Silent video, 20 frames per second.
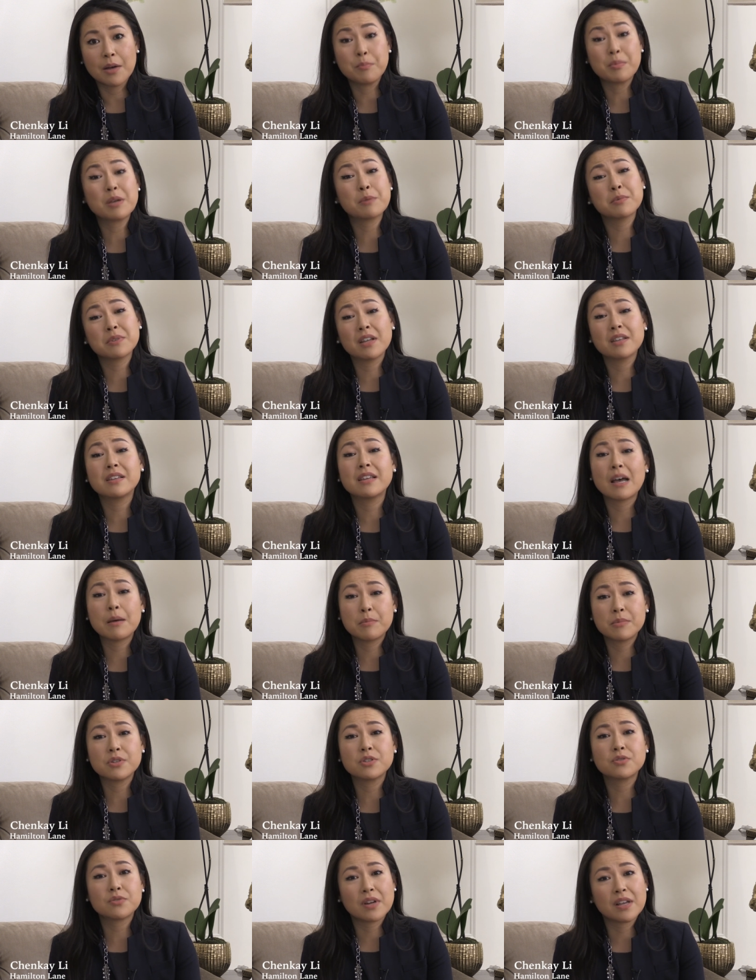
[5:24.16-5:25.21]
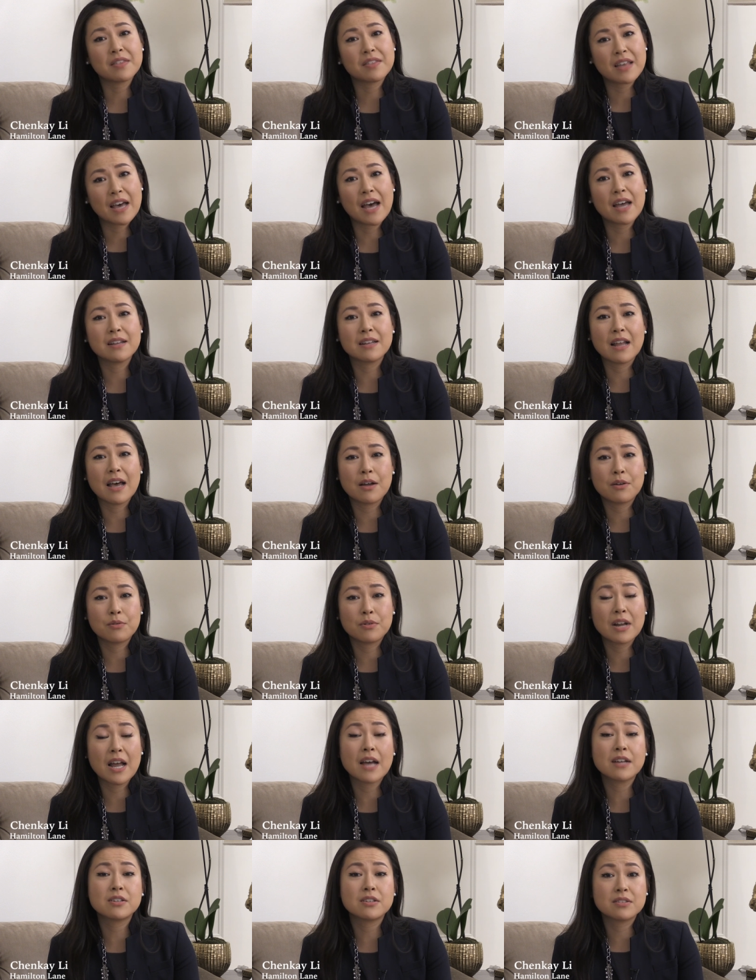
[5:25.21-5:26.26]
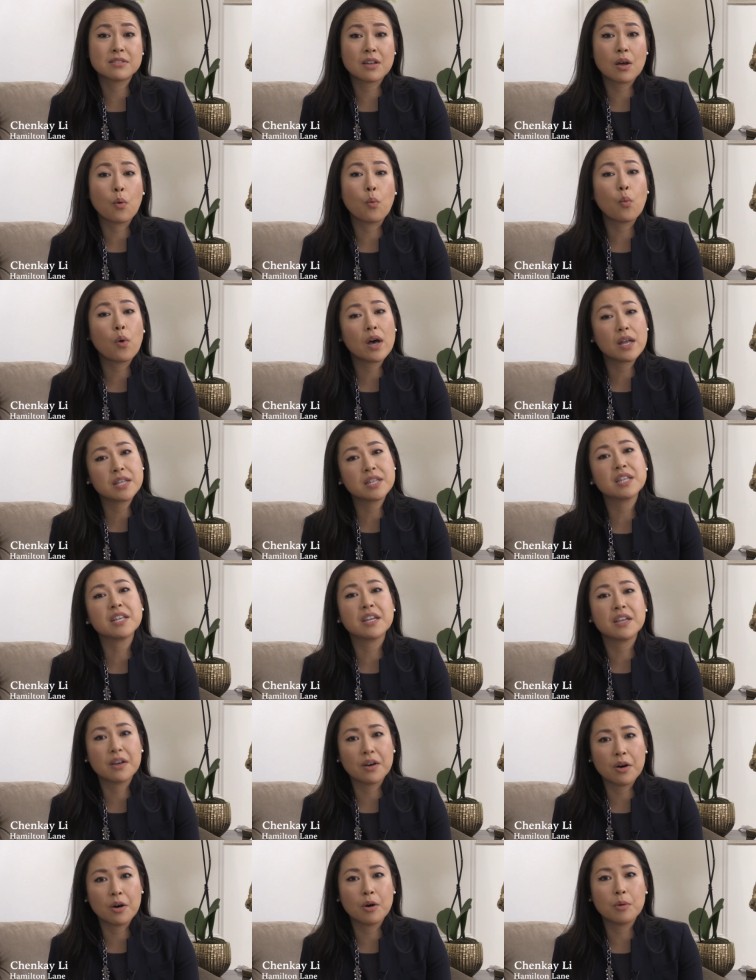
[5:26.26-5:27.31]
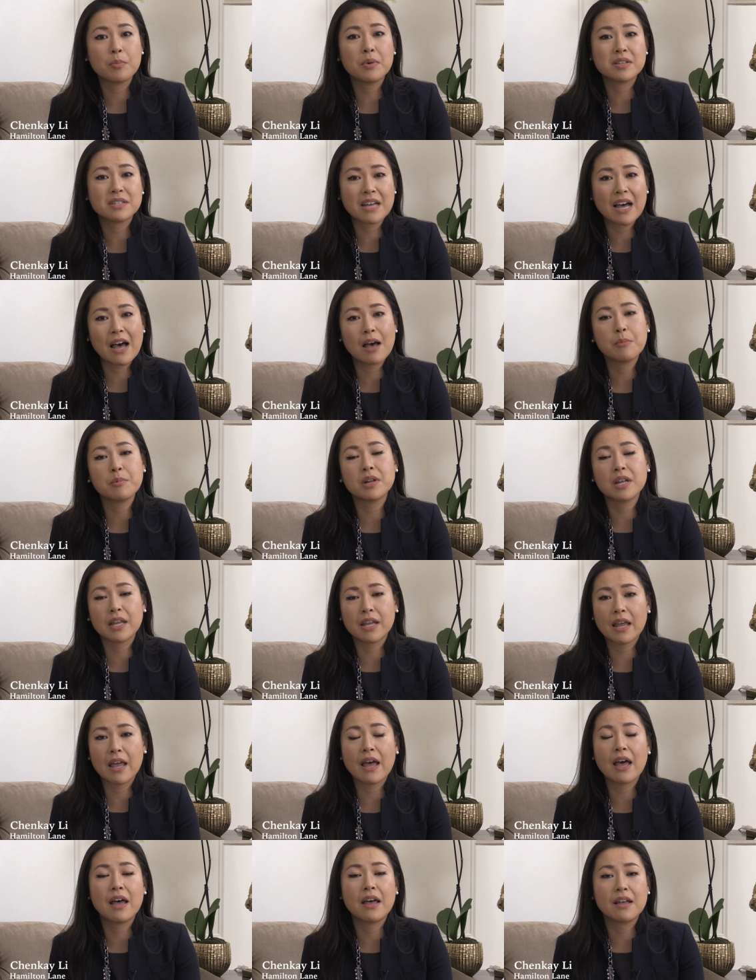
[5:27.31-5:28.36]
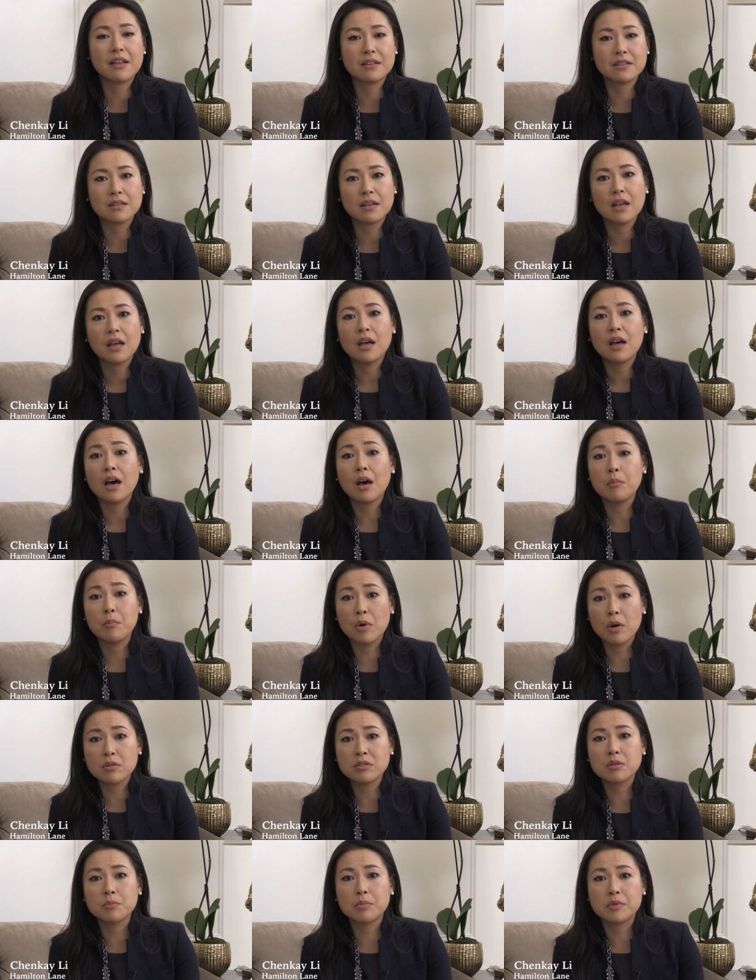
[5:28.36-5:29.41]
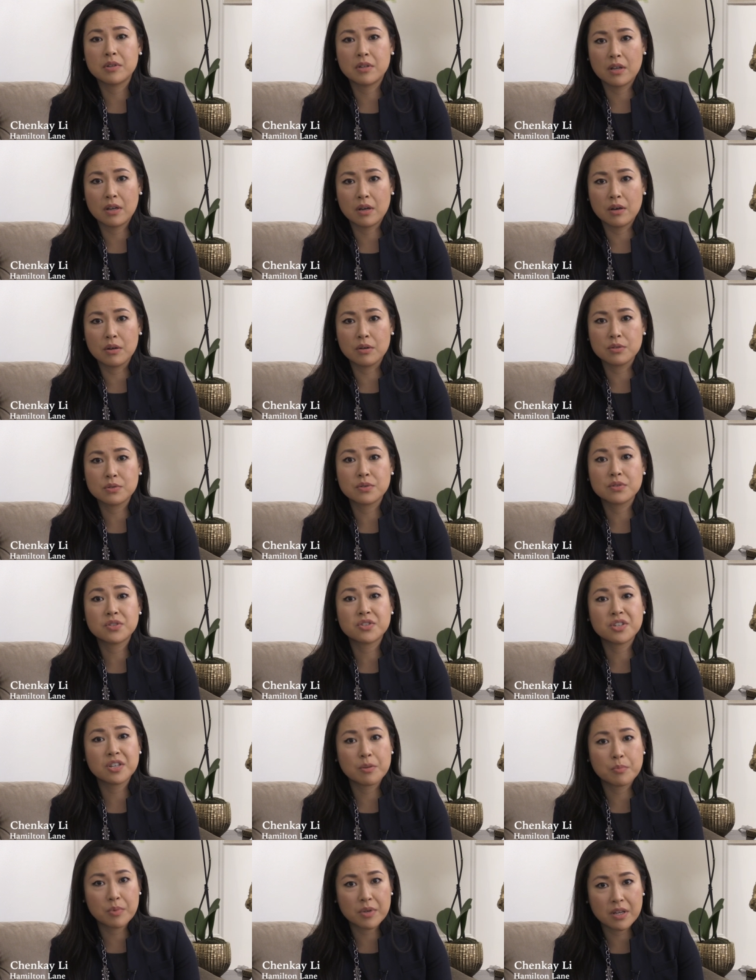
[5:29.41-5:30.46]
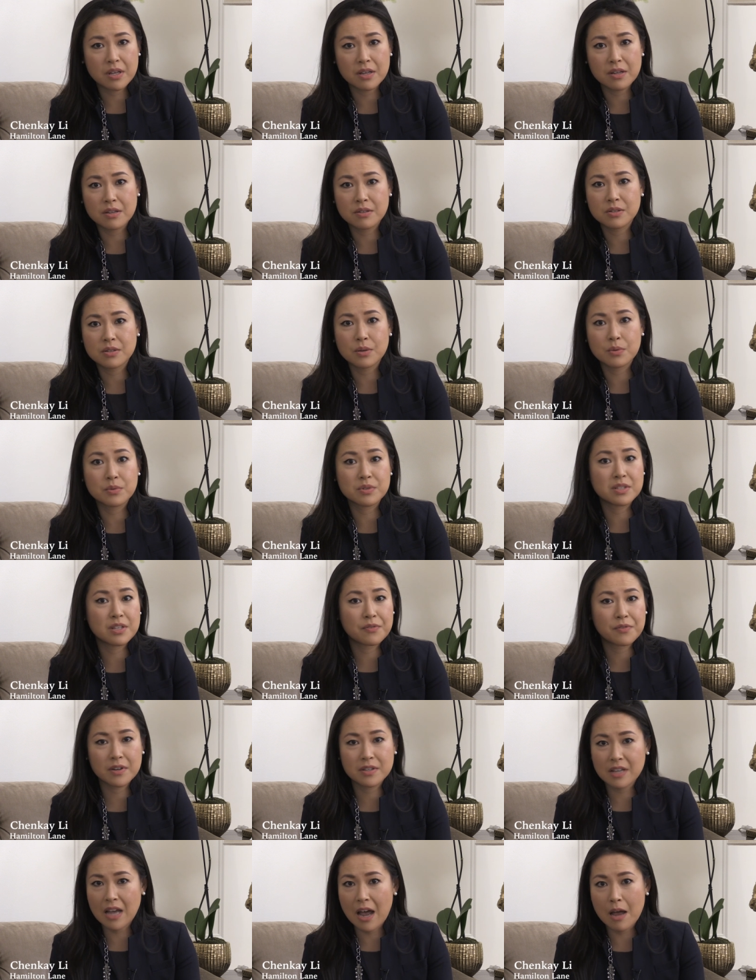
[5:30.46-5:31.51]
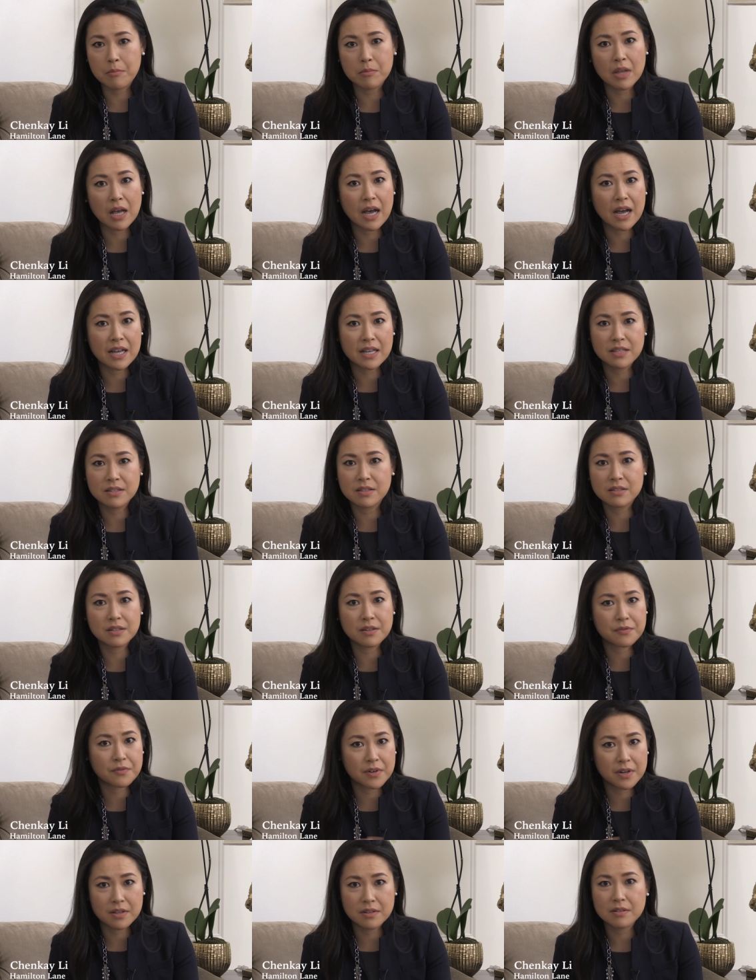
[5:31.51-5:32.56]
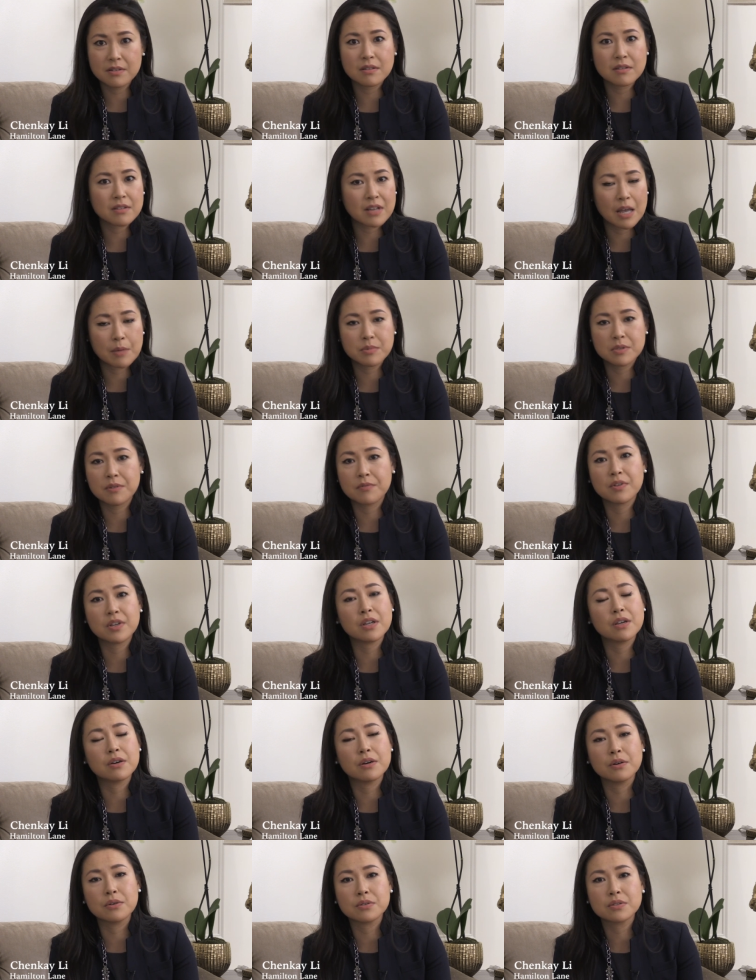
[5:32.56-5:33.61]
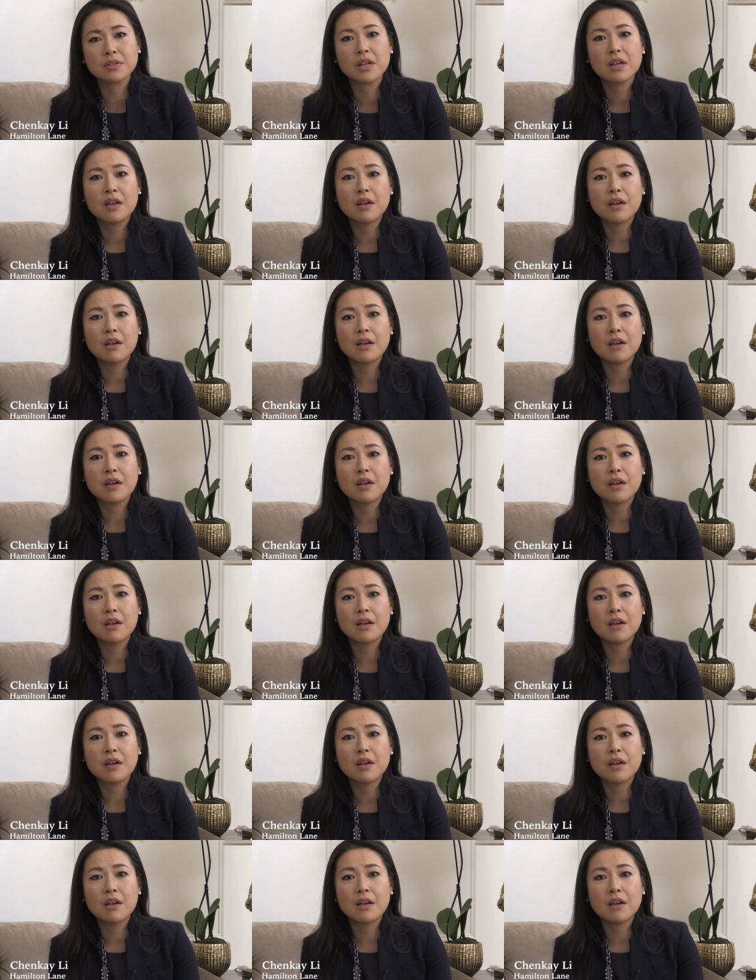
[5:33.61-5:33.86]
Be able to demonstrate that, not just on one deal, but time and again, on multiple deals with GPs, with different timelines, different types of deals,